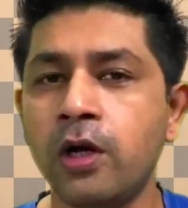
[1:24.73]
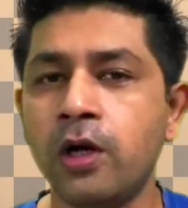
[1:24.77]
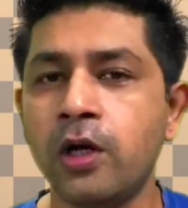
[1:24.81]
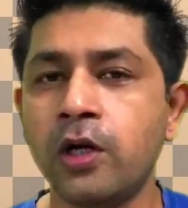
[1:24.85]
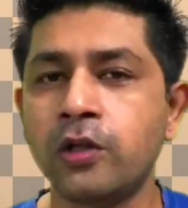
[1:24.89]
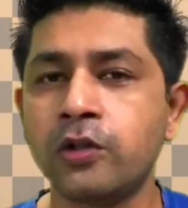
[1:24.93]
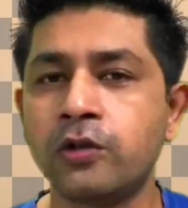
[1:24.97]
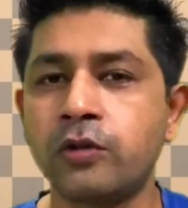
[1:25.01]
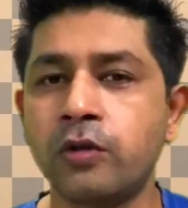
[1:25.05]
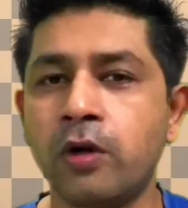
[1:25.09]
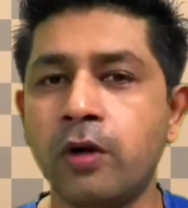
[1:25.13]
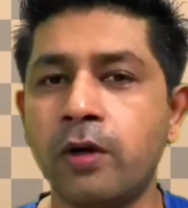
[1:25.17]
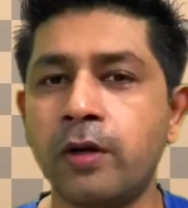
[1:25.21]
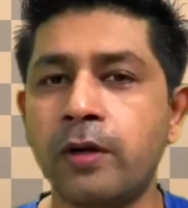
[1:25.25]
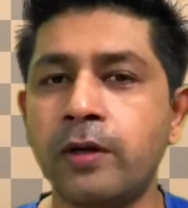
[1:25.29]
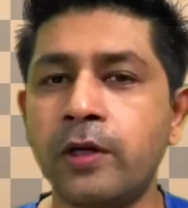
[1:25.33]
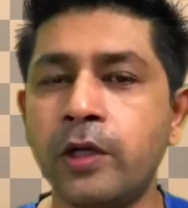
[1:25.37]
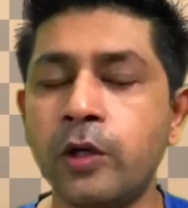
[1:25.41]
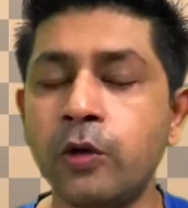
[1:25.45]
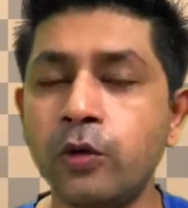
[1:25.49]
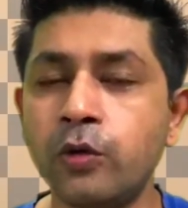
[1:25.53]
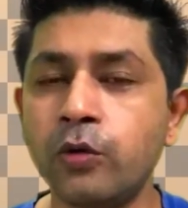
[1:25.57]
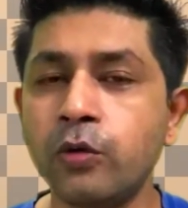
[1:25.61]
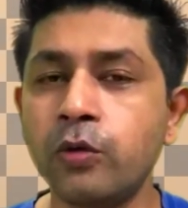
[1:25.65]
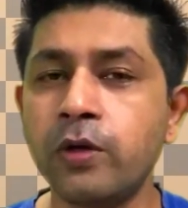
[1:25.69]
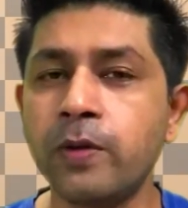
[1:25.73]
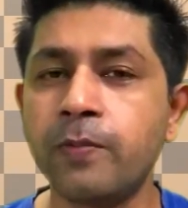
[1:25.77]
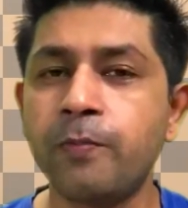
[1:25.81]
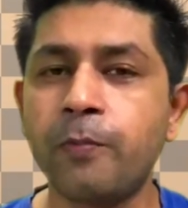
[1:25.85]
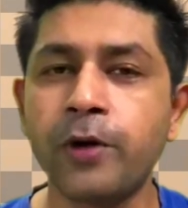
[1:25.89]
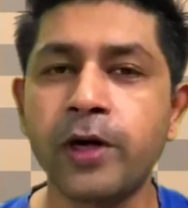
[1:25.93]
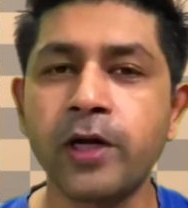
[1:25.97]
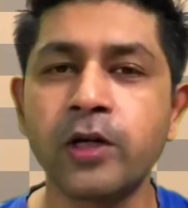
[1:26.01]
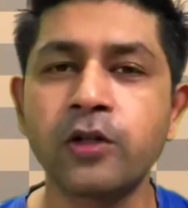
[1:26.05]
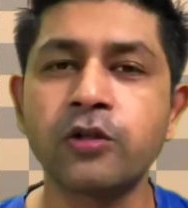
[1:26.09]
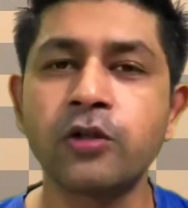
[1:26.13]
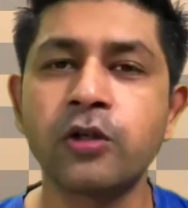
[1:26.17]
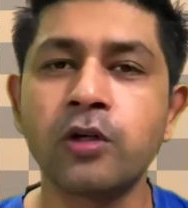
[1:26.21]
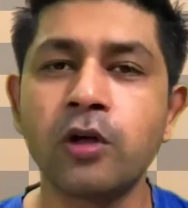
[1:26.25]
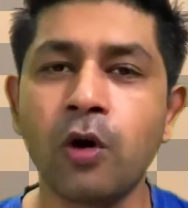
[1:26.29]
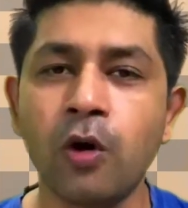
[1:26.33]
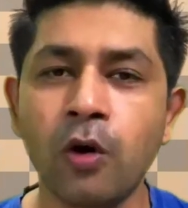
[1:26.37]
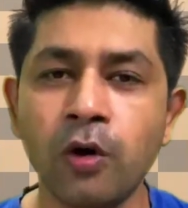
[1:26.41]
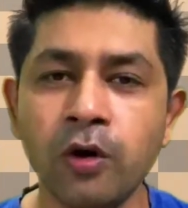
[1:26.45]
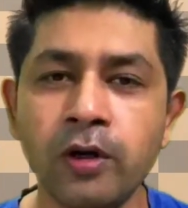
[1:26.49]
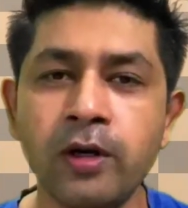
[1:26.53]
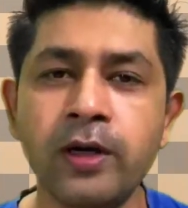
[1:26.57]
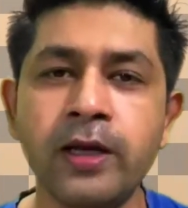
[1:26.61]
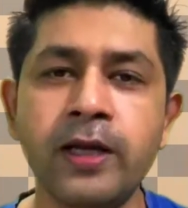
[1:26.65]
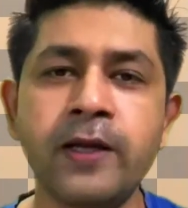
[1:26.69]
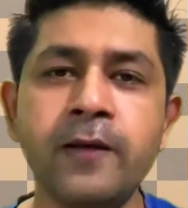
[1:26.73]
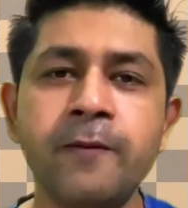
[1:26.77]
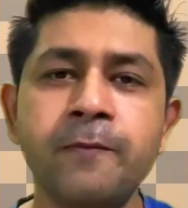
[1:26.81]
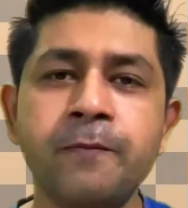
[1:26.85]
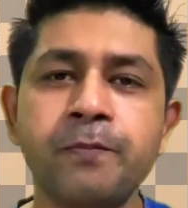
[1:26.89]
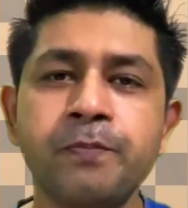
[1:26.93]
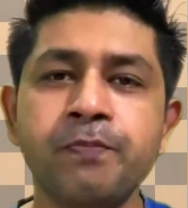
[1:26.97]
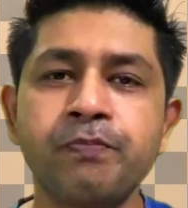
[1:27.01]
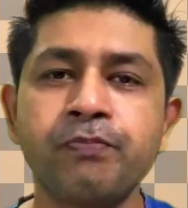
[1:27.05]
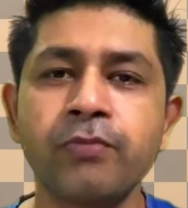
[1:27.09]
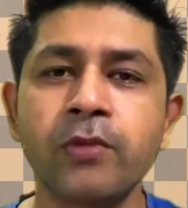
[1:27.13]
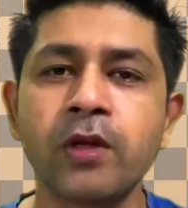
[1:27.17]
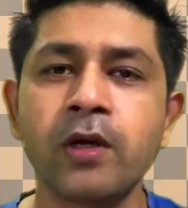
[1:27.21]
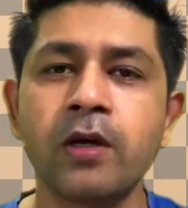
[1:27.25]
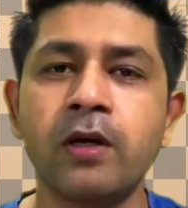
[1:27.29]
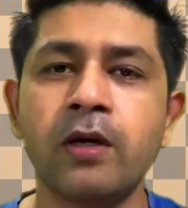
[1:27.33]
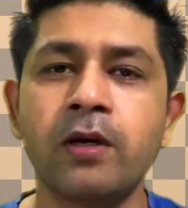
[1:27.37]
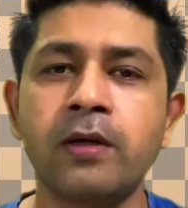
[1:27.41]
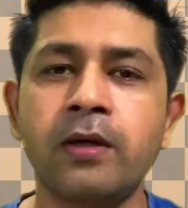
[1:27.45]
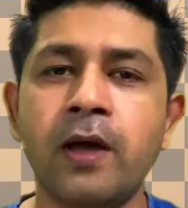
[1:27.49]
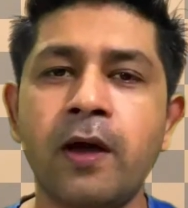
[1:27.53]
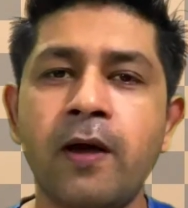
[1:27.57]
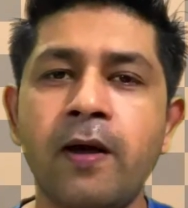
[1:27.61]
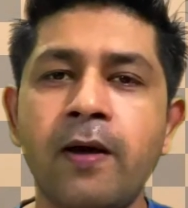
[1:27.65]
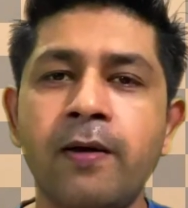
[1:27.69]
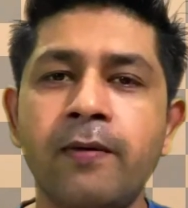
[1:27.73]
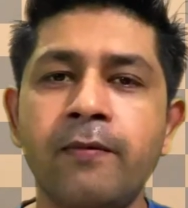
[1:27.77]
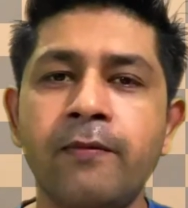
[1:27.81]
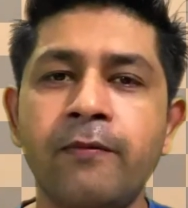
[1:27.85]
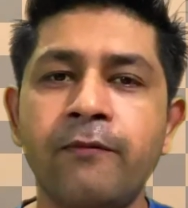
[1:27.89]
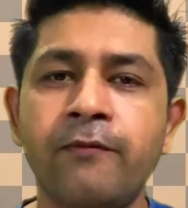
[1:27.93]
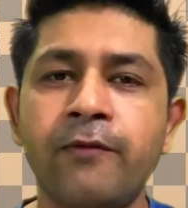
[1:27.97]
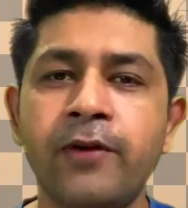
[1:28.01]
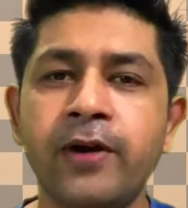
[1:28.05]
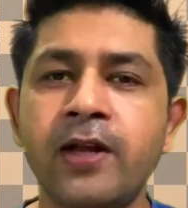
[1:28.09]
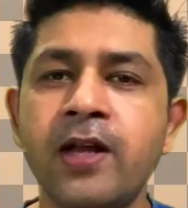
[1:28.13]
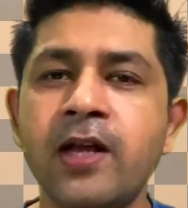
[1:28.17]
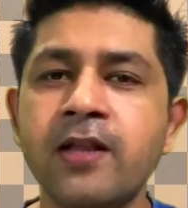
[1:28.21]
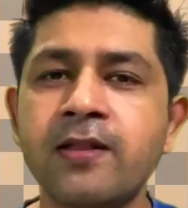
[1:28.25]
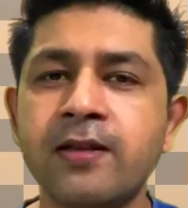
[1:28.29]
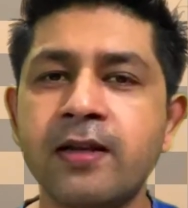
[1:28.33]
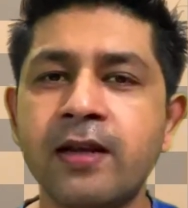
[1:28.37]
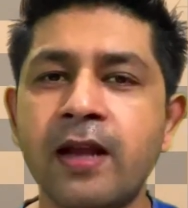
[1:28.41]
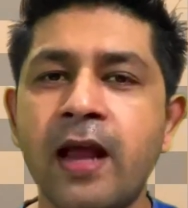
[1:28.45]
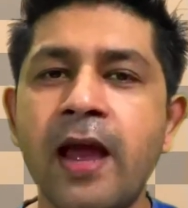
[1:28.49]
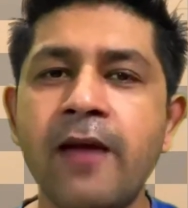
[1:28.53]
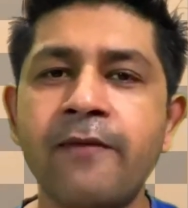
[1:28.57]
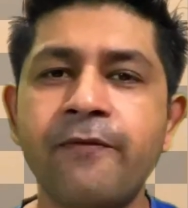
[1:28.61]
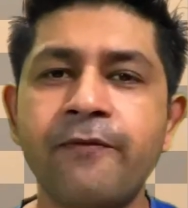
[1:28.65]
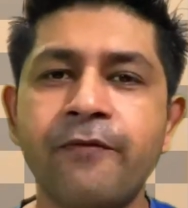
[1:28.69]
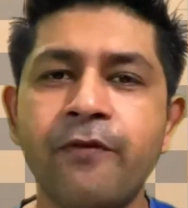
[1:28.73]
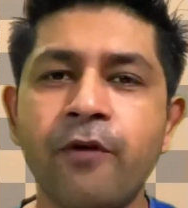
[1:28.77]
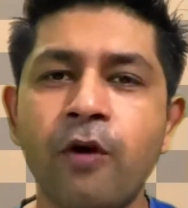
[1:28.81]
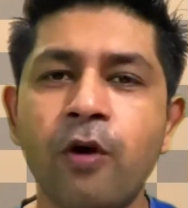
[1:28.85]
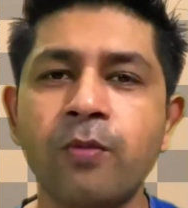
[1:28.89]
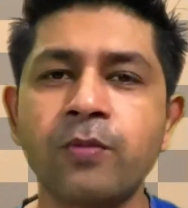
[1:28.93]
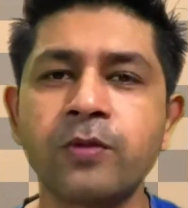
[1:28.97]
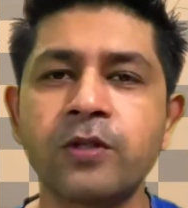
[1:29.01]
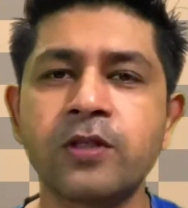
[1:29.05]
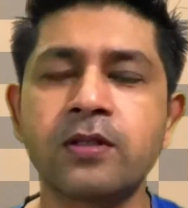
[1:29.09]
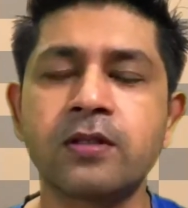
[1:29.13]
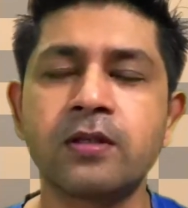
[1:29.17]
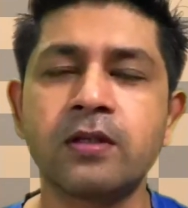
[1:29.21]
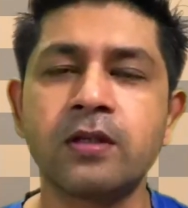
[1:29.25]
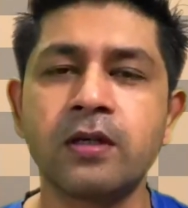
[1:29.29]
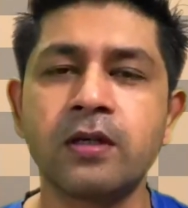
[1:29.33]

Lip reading: So due to reproduction only, the various life forms